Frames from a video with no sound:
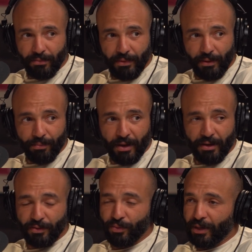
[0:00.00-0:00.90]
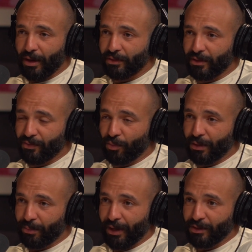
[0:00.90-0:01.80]
not going to do accounting if
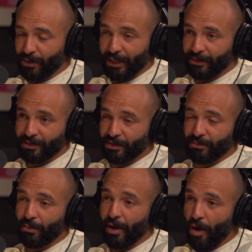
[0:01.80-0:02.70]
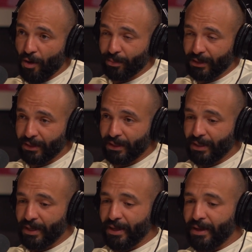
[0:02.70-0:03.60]
nobody pays me. Like, this isn't my hobby.
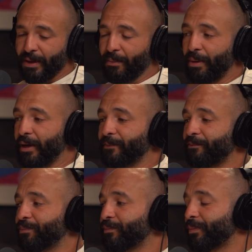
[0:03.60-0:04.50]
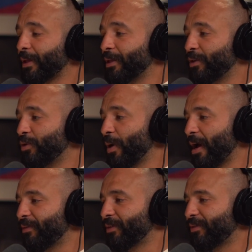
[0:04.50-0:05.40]
But you
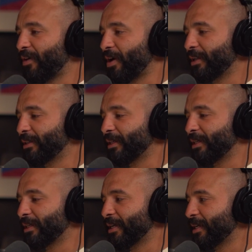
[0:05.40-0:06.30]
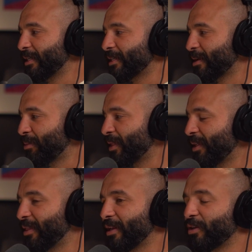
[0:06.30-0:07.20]
have to find
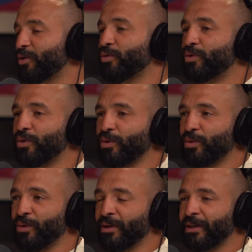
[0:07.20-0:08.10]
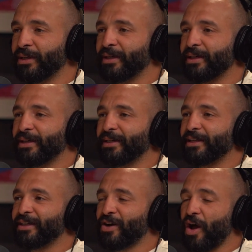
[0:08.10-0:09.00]
something that you do
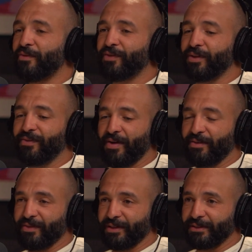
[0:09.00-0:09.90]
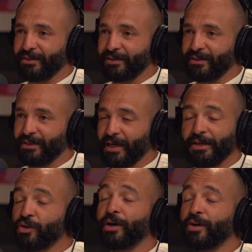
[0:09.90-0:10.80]
not for the fun of it.
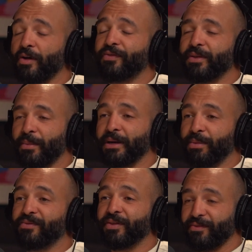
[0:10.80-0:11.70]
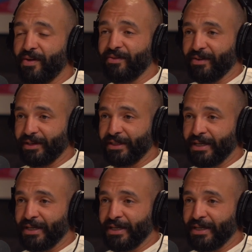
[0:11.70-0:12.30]
Not for the money, but for the fun of it.